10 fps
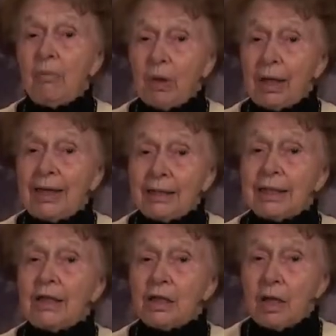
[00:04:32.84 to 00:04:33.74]
But
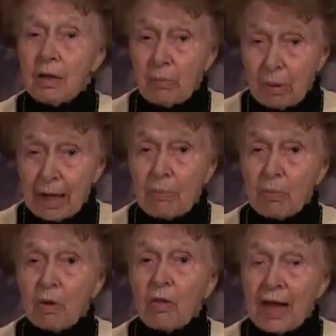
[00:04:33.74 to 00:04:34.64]
listen to the
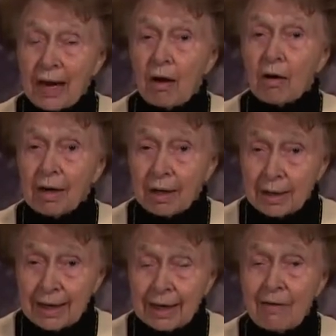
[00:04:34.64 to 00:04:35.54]
people that are
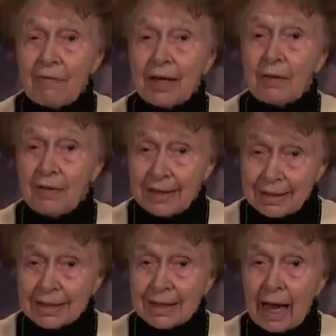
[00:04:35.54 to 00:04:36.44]
living
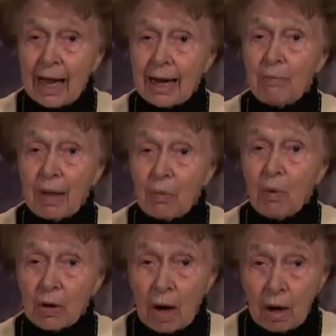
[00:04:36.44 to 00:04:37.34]
this time that
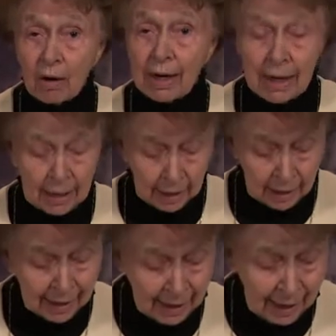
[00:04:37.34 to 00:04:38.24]
we are
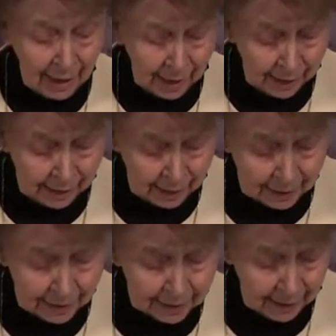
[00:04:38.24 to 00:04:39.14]
in. And
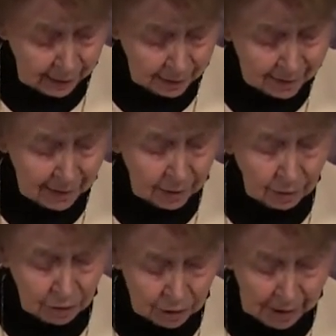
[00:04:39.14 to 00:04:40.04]
it says
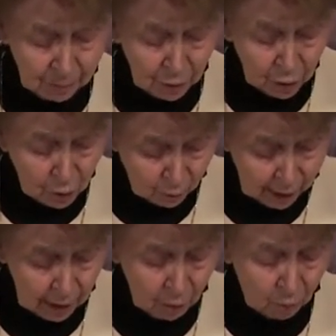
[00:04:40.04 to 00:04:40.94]
in chapter
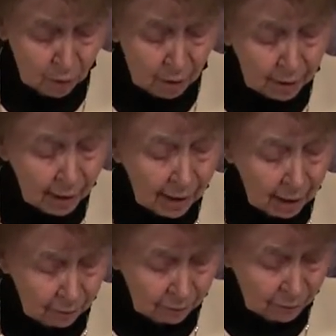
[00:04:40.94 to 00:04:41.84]
21,
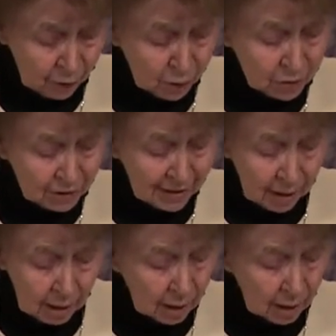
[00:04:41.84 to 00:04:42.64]
verse